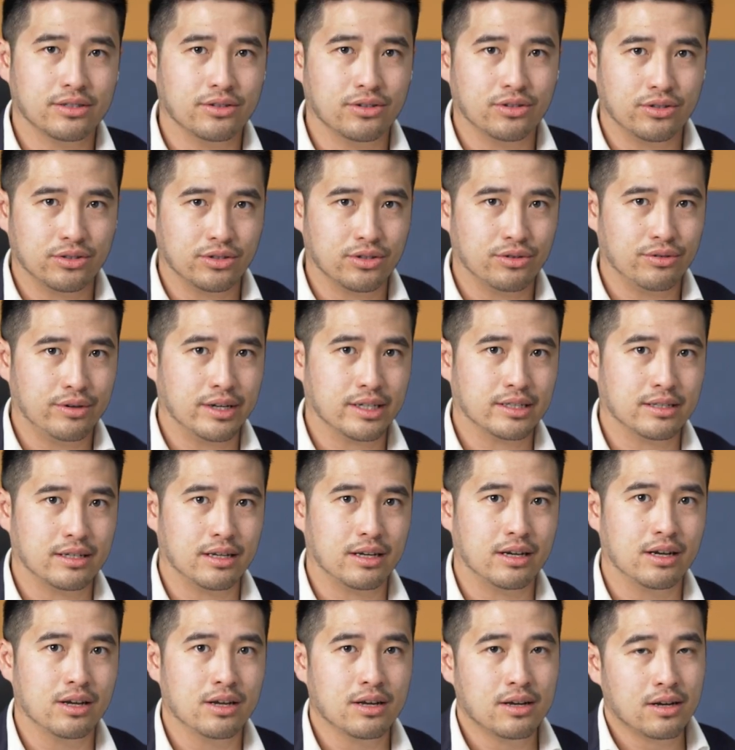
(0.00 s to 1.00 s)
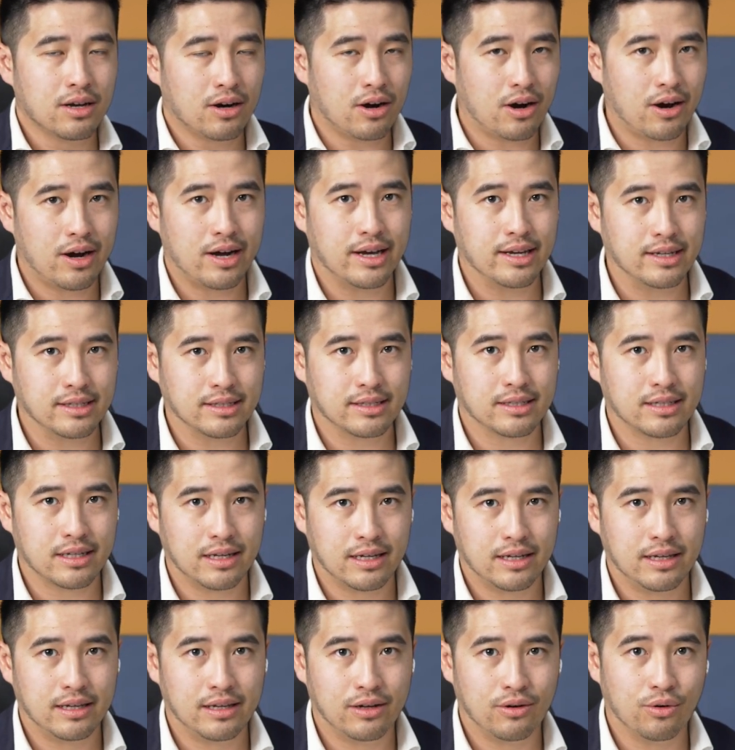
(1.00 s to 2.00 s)
So the director hires
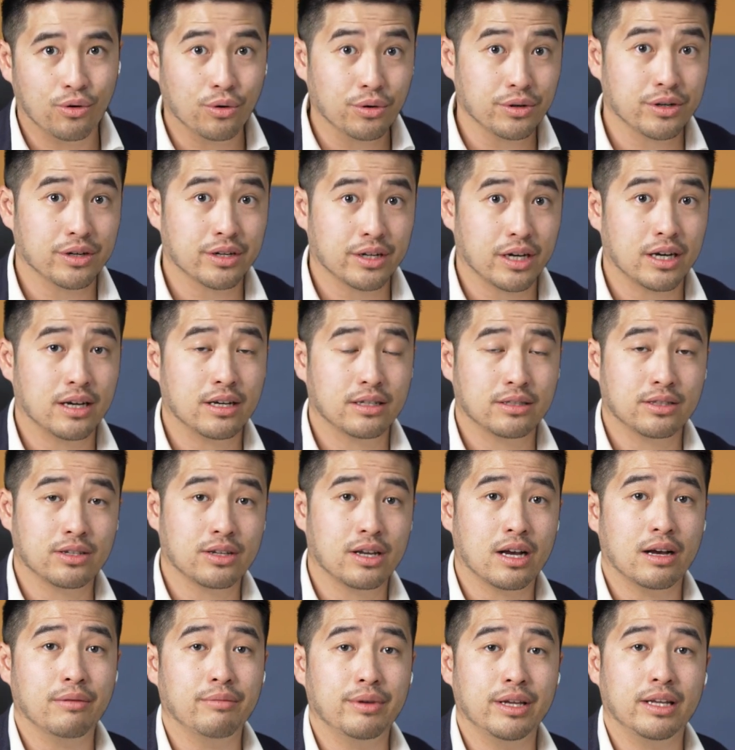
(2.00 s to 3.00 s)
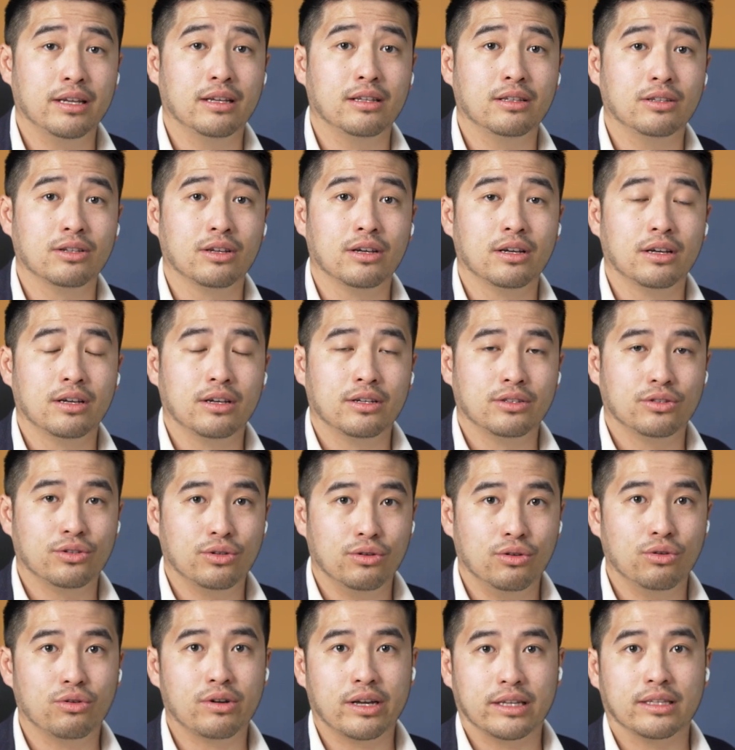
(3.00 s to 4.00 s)
an auditor to come in
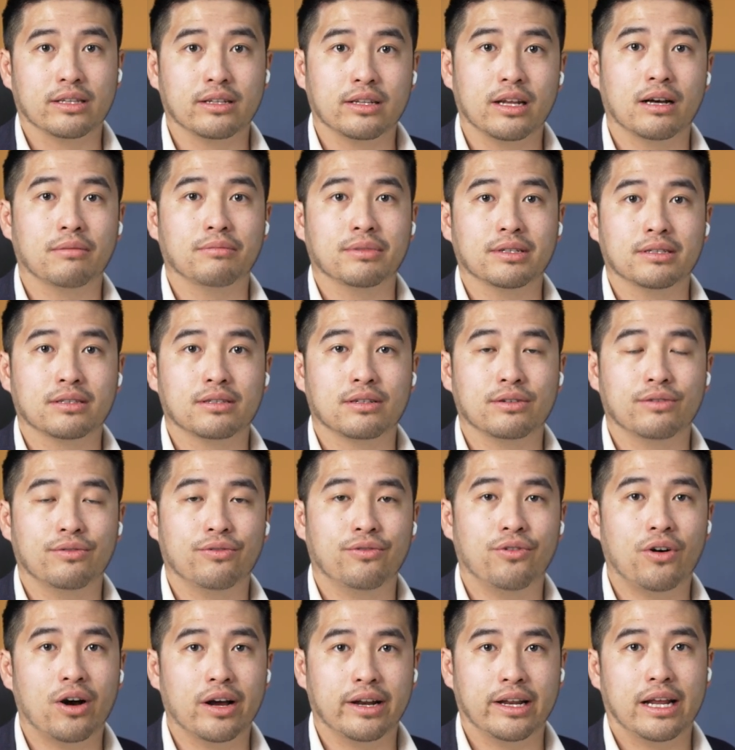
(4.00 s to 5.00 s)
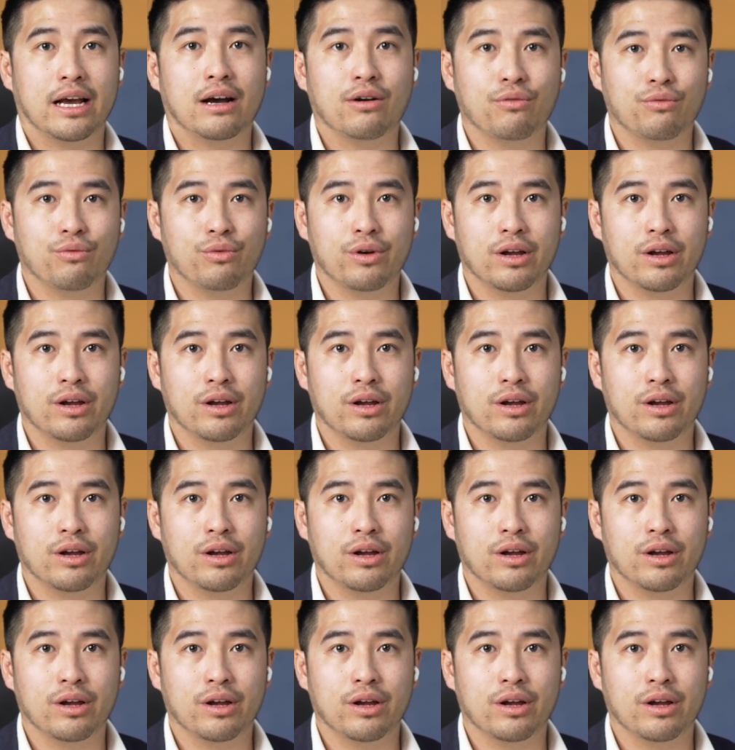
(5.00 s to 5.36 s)
to look at the numbers to find out